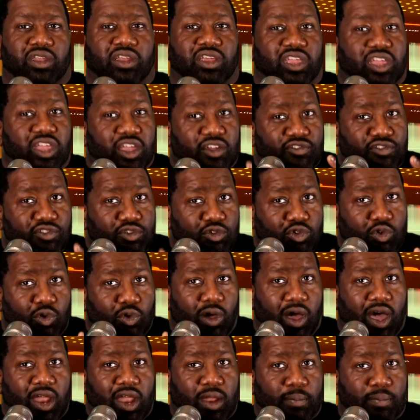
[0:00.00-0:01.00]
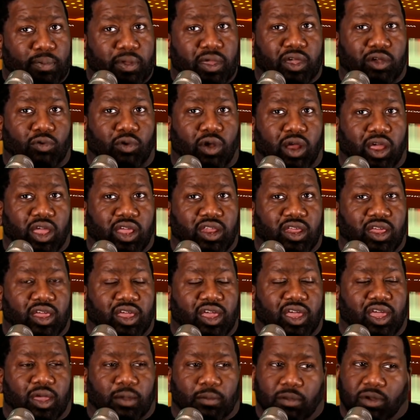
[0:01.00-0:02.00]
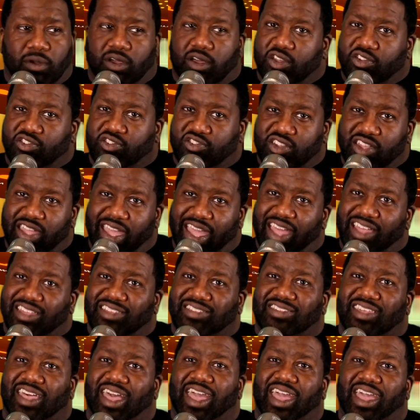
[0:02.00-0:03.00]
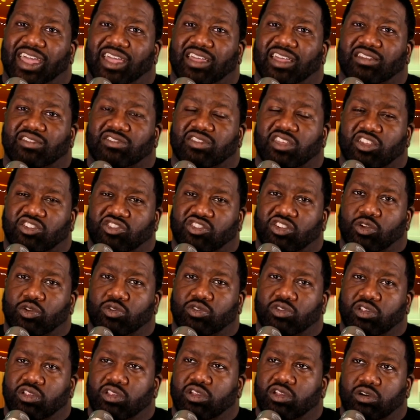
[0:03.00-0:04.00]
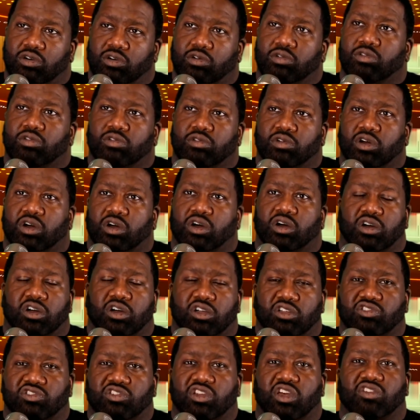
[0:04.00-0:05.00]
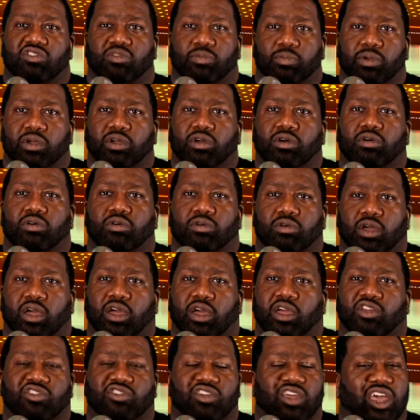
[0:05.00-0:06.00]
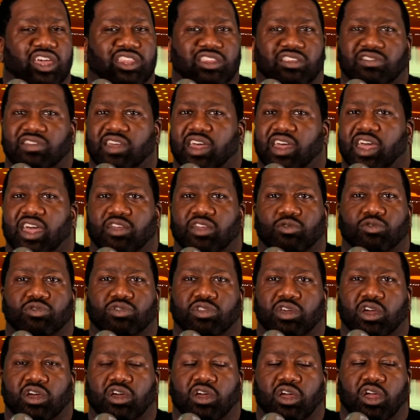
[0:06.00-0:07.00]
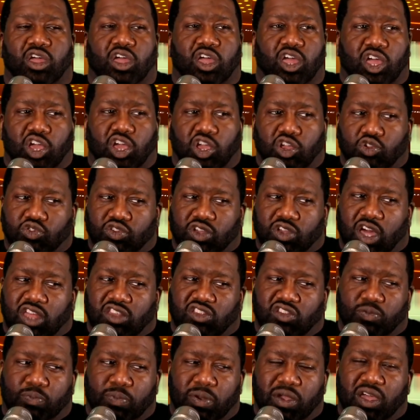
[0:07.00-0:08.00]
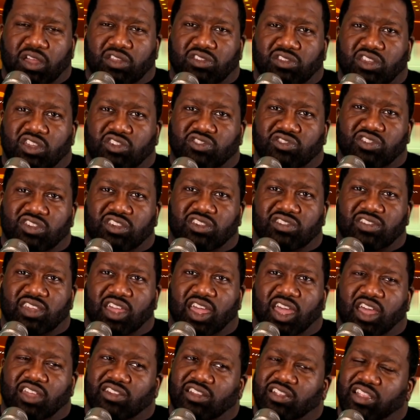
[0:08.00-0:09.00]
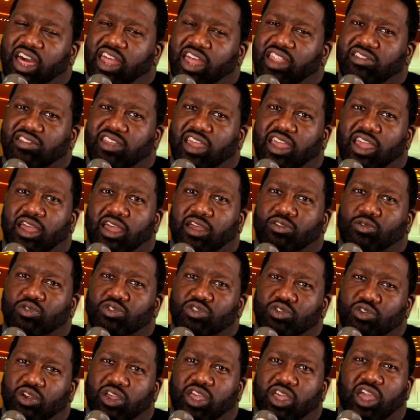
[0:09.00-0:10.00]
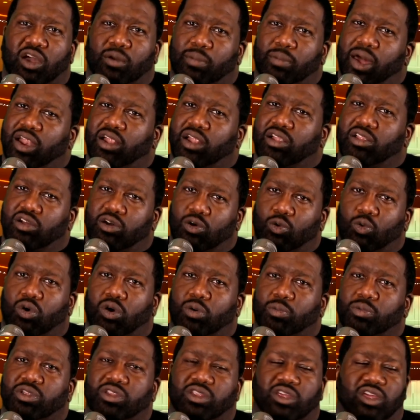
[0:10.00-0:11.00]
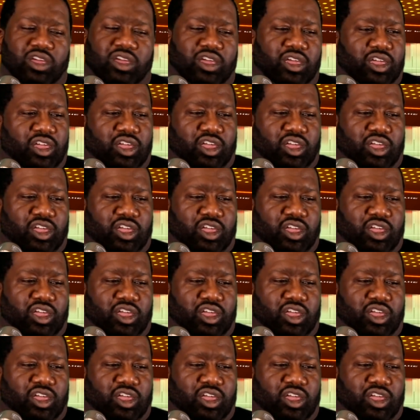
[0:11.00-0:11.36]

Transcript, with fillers: better if you know how to pick right. Because she had signs that she was a little uh, a Jezebel. Okay, she had the signs with there. You just got to just pay attention to the signs. And a lot of times when you care about a little woman,